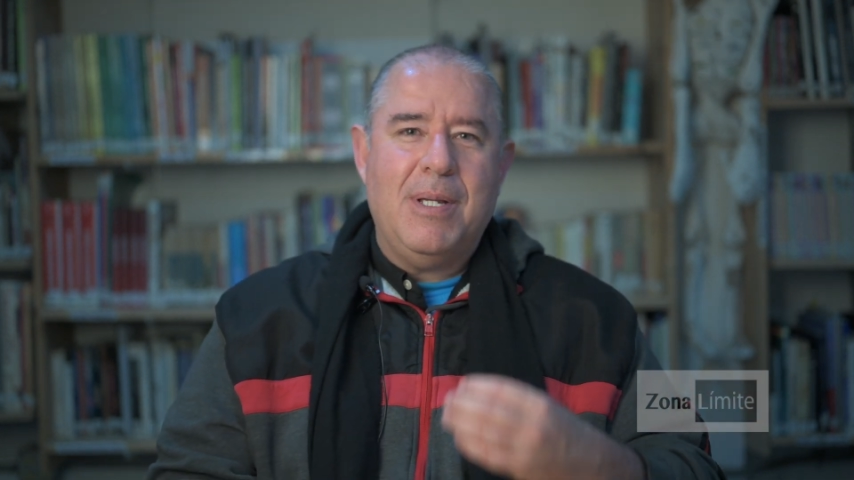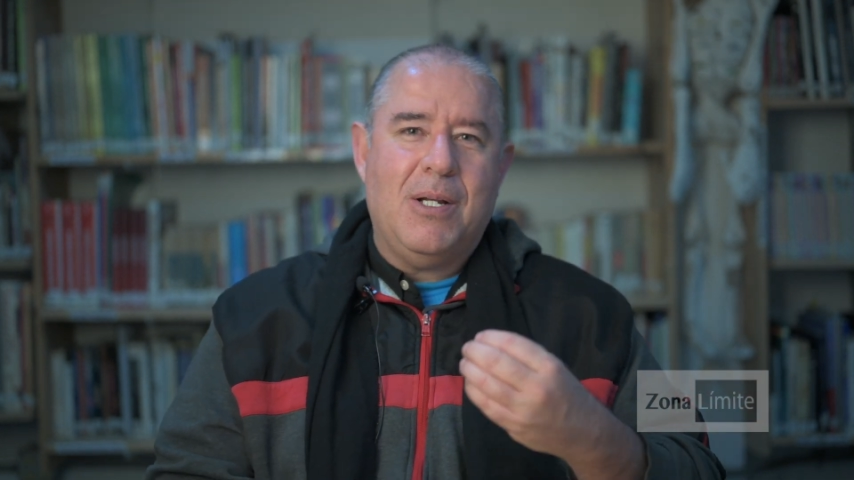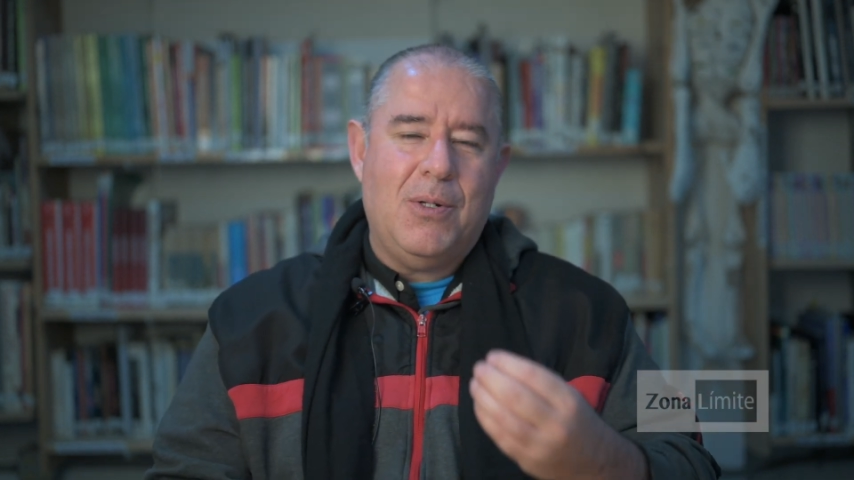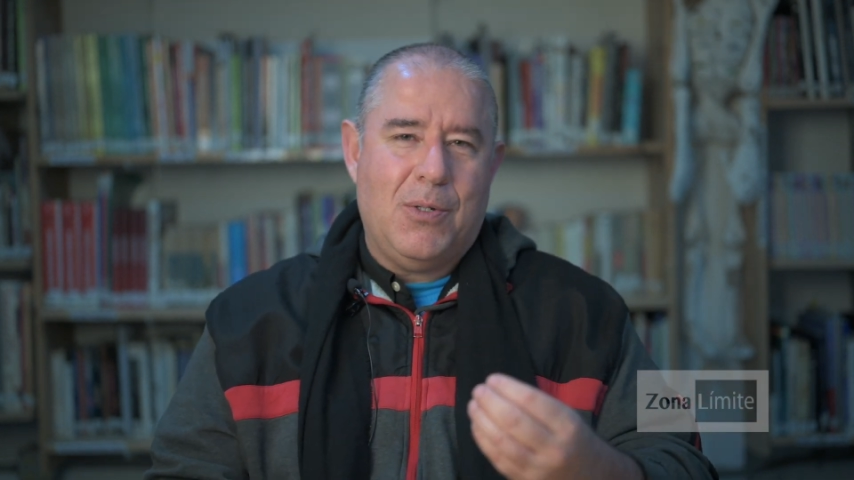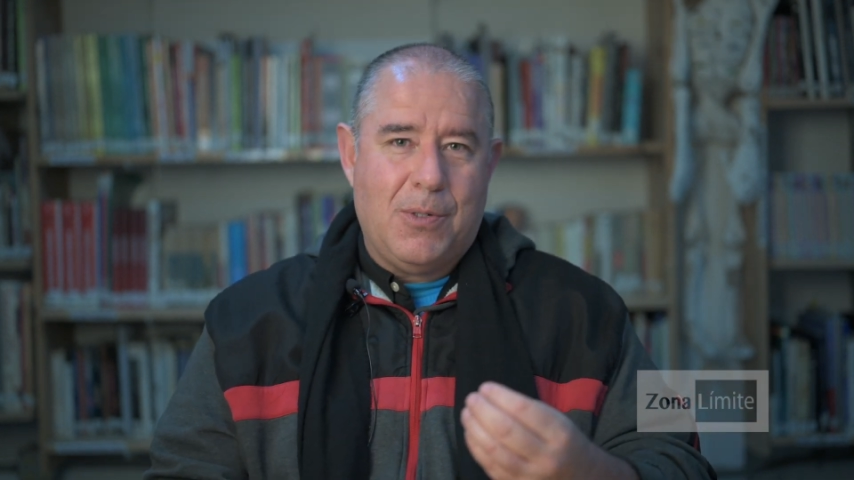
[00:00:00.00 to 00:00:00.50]

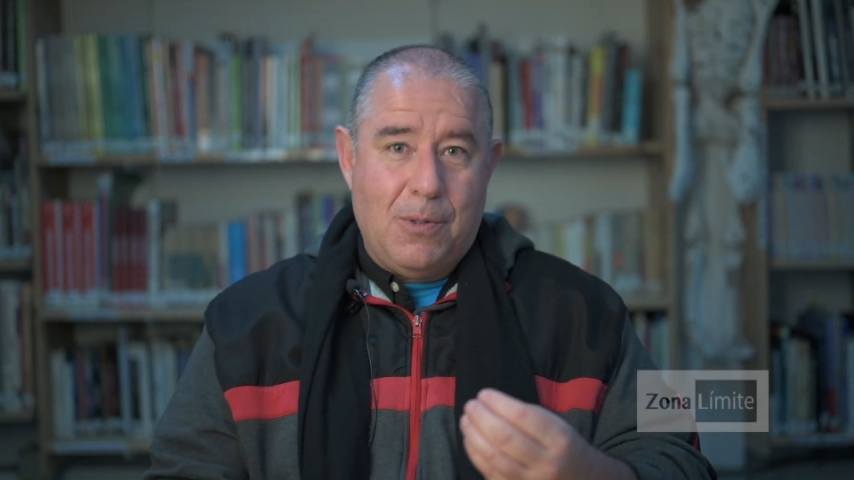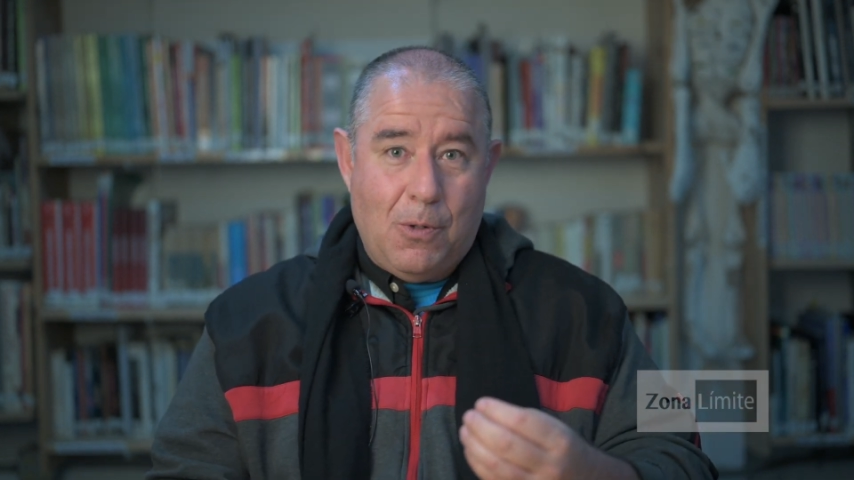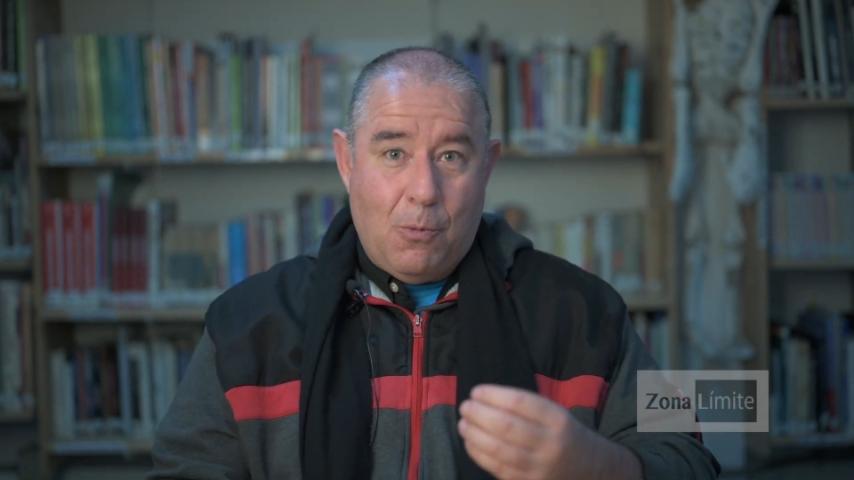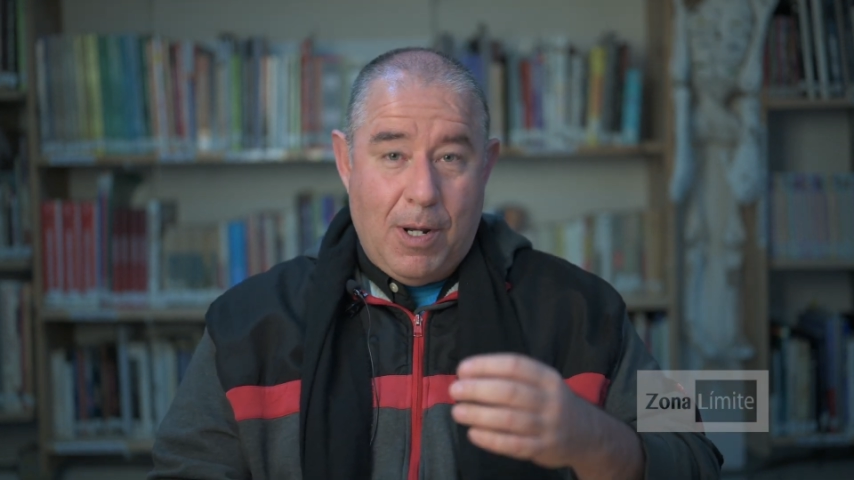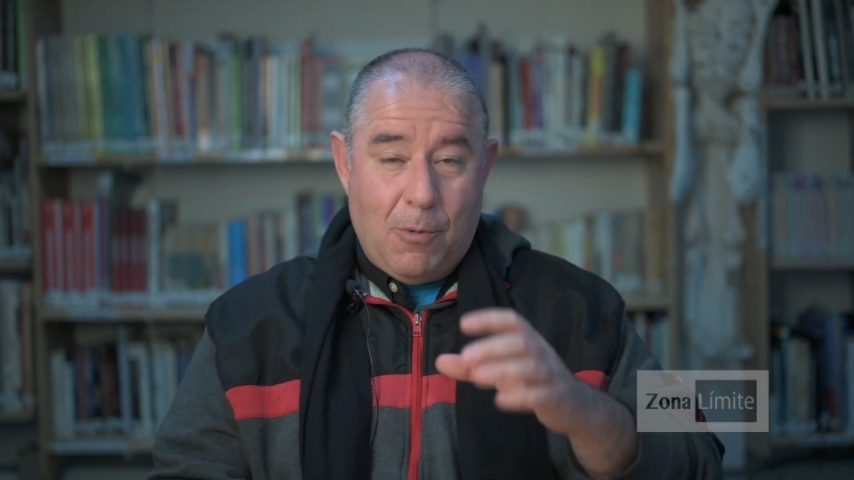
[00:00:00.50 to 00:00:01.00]
because
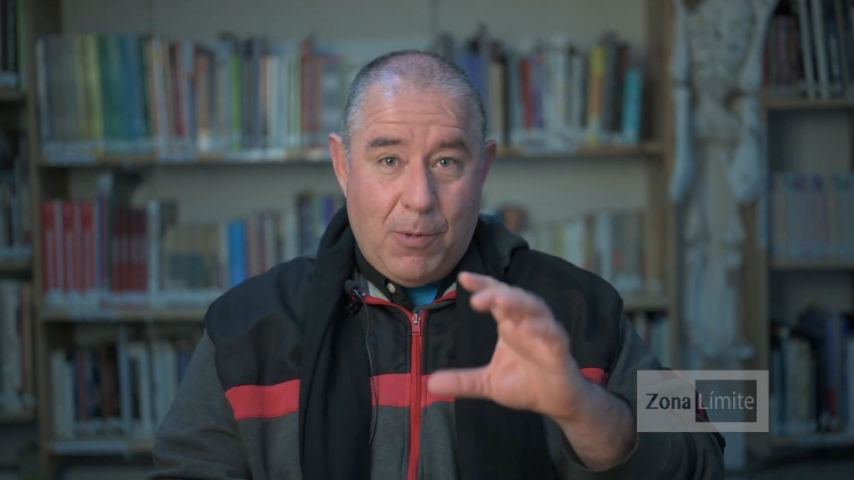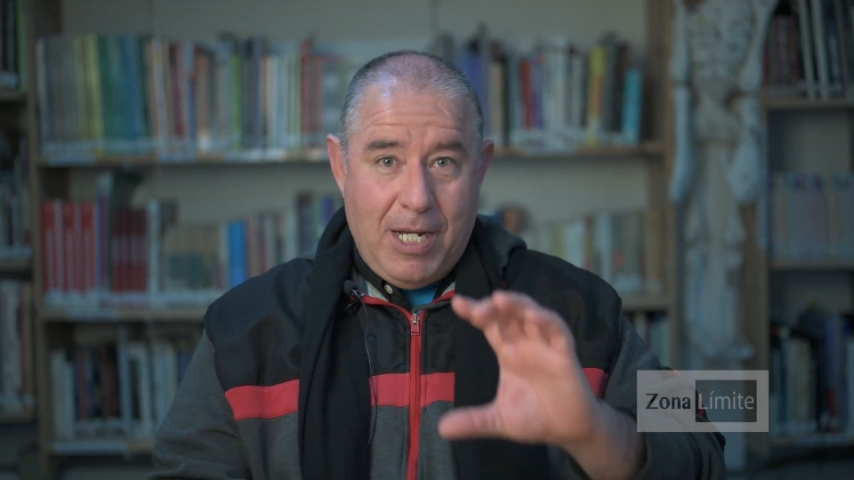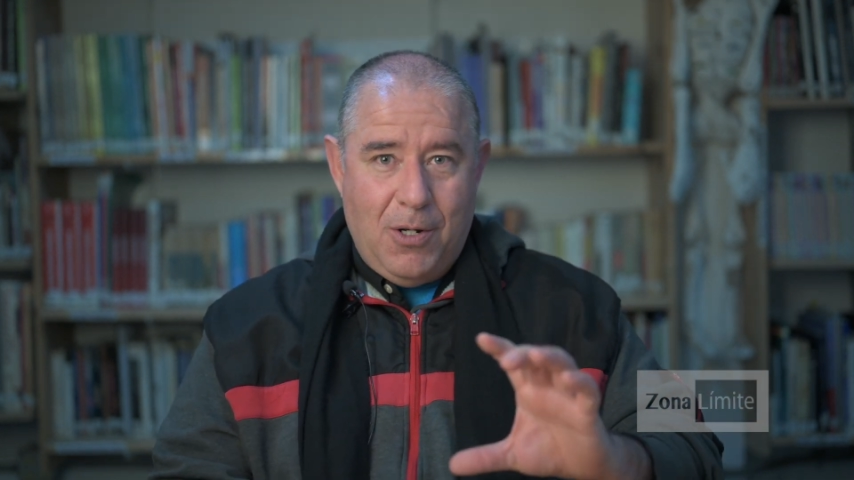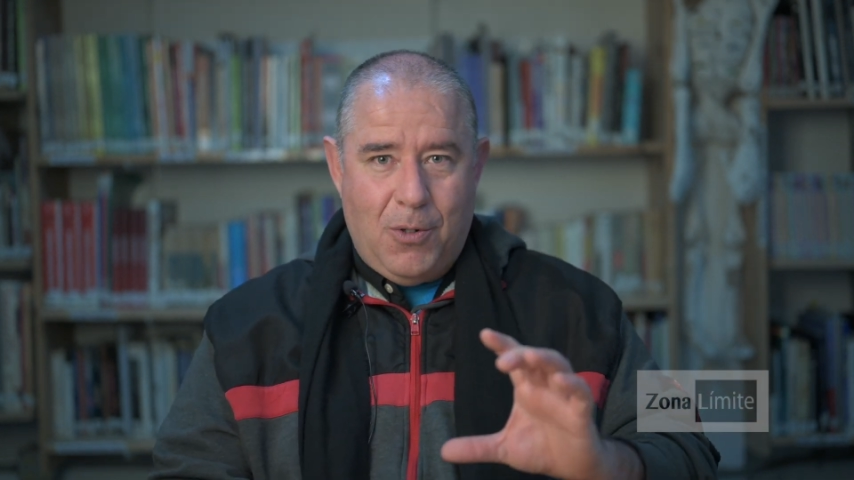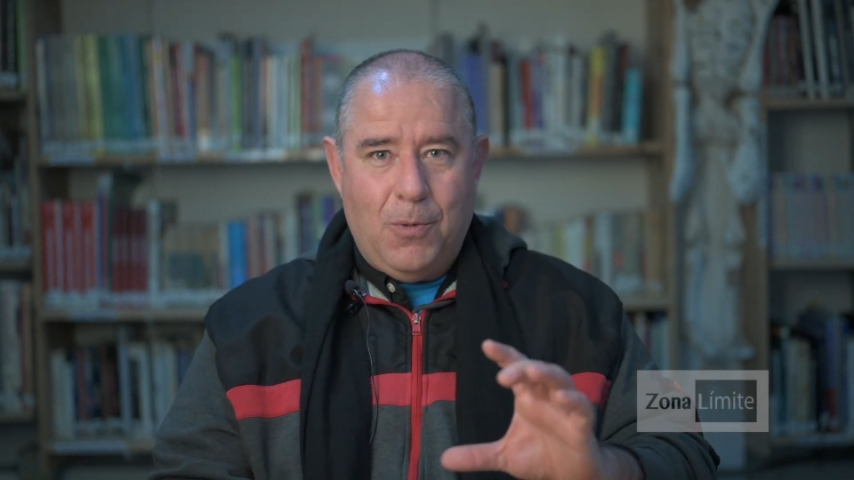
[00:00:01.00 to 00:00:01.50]
when
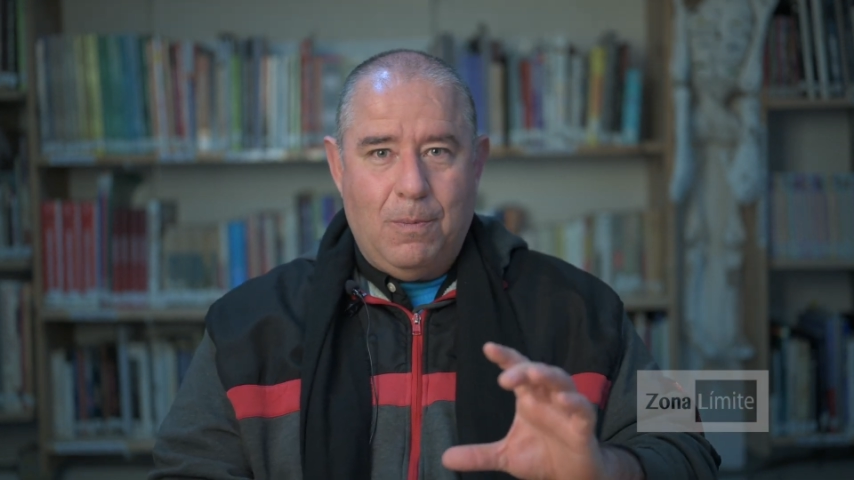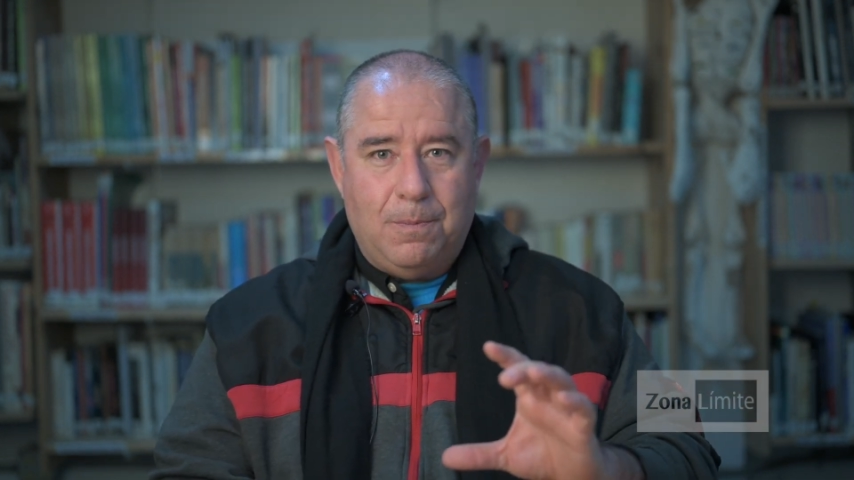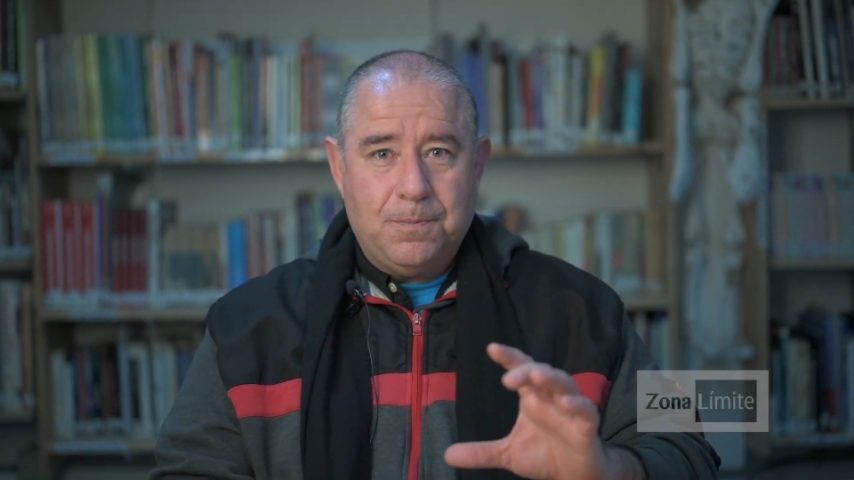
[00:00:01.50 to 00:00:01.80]
we know